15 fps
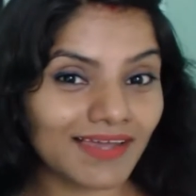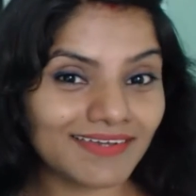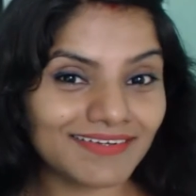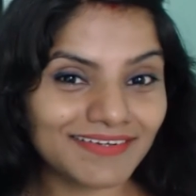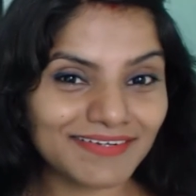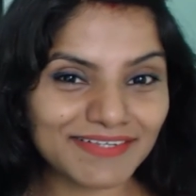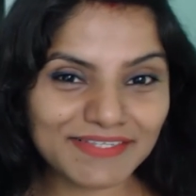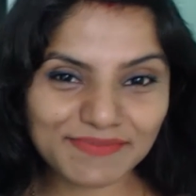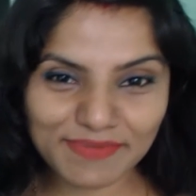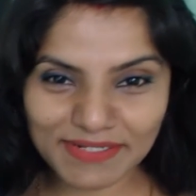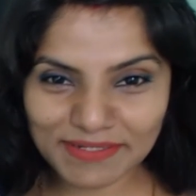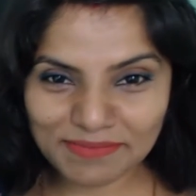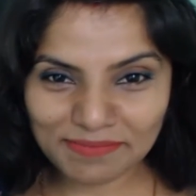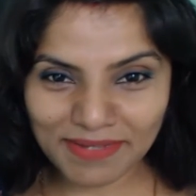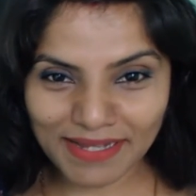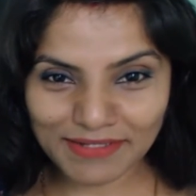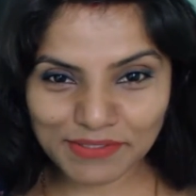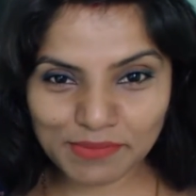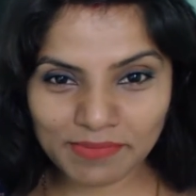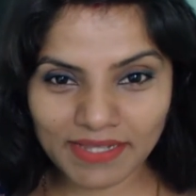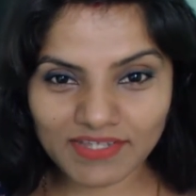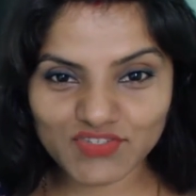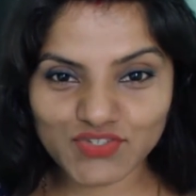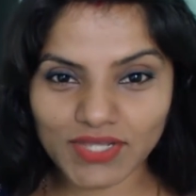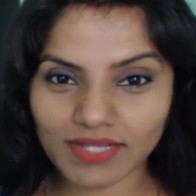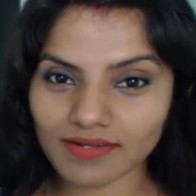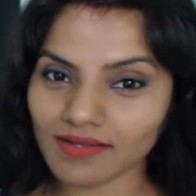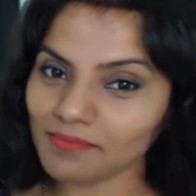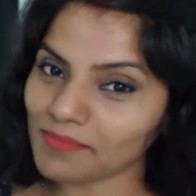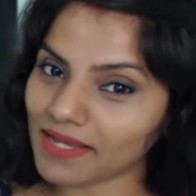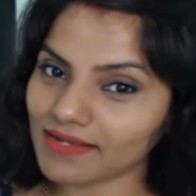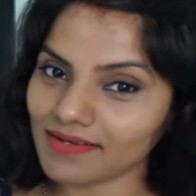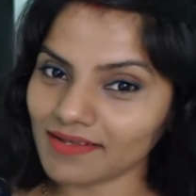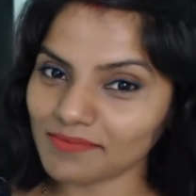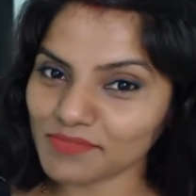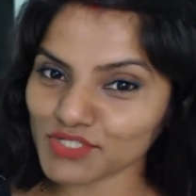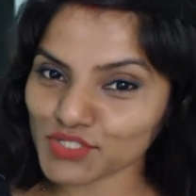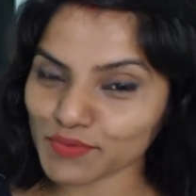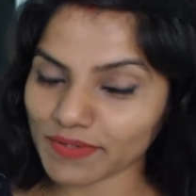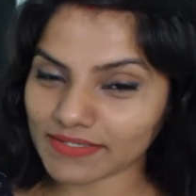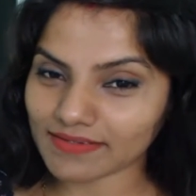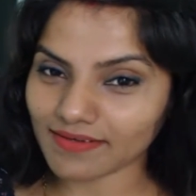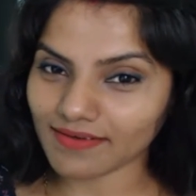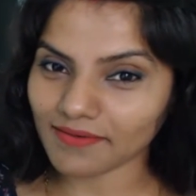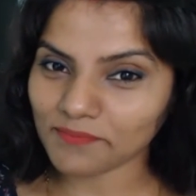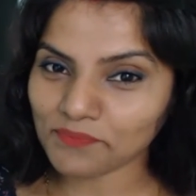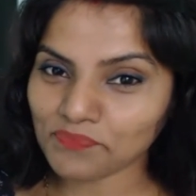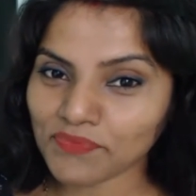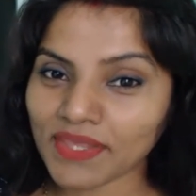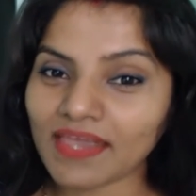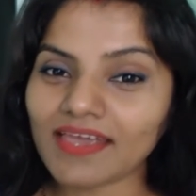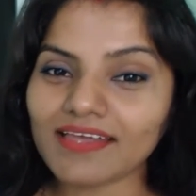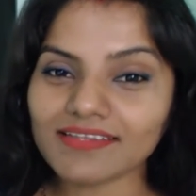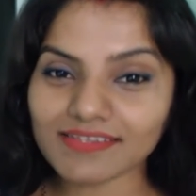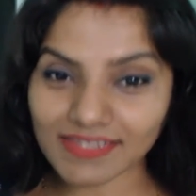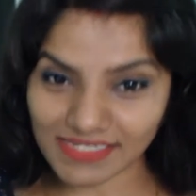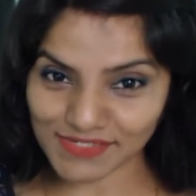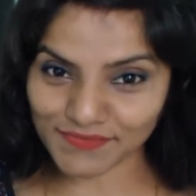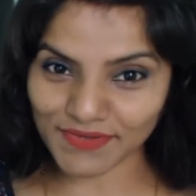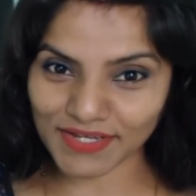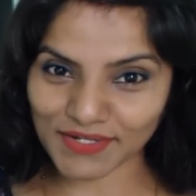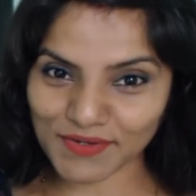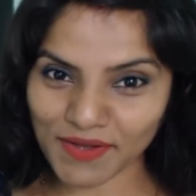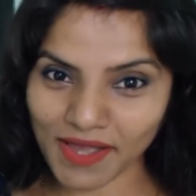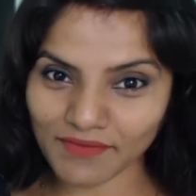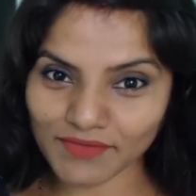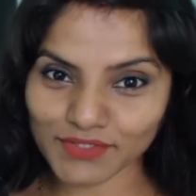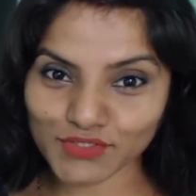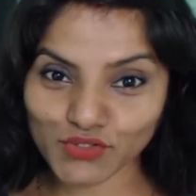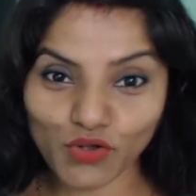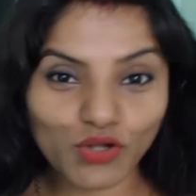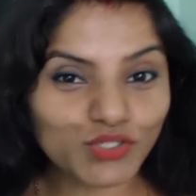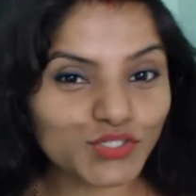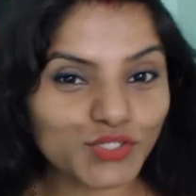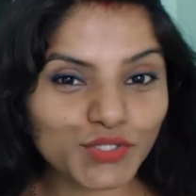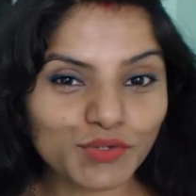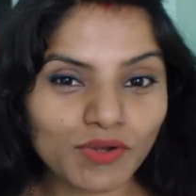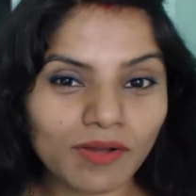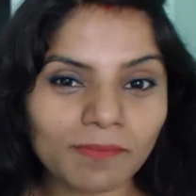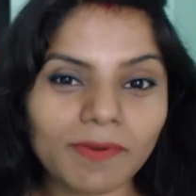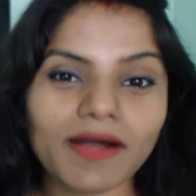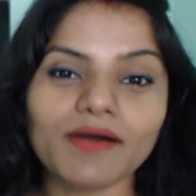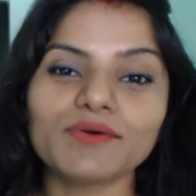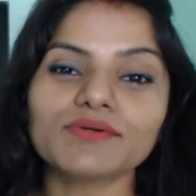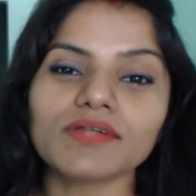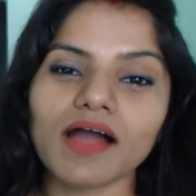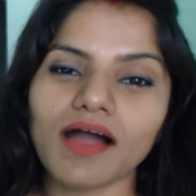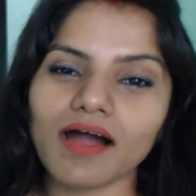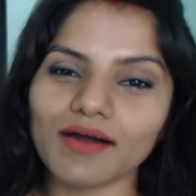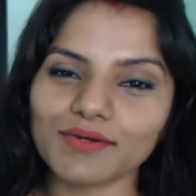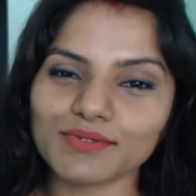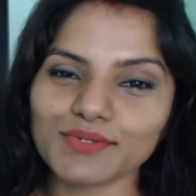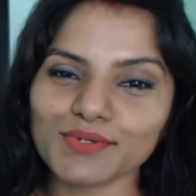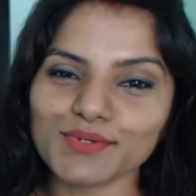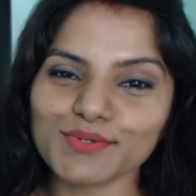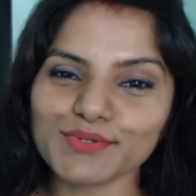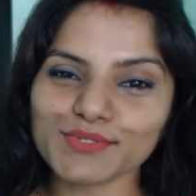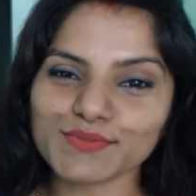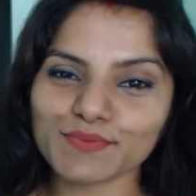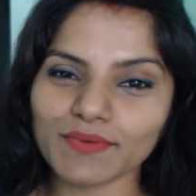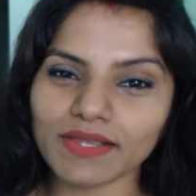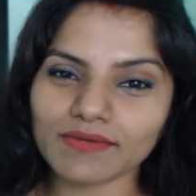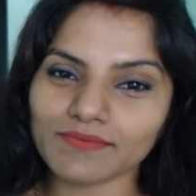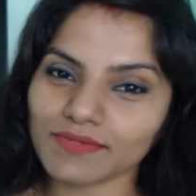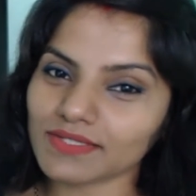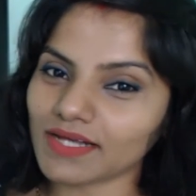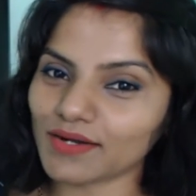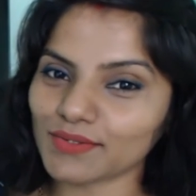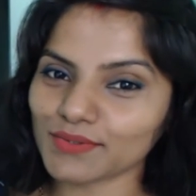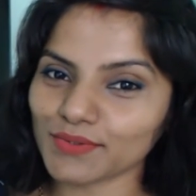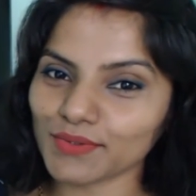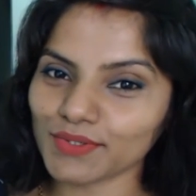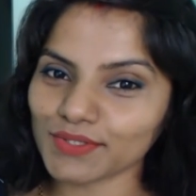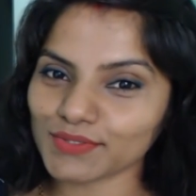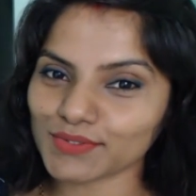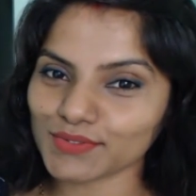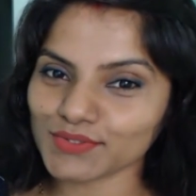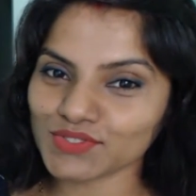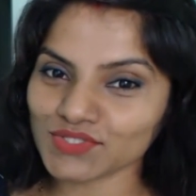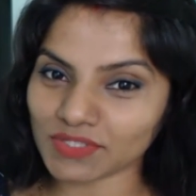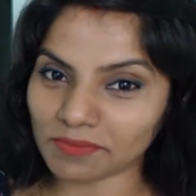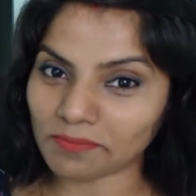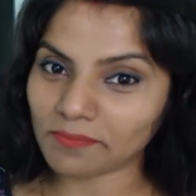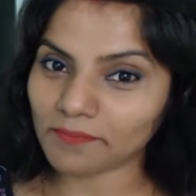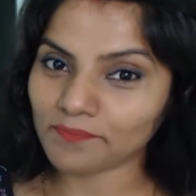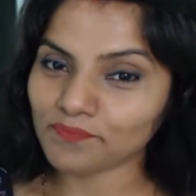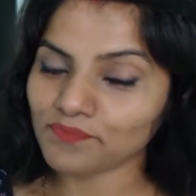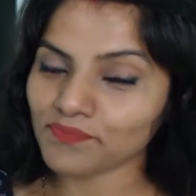Hi guys, welcome back to my channel. My name is Shweta. In this video, I will talk to you about how to lose weight without going to a gym.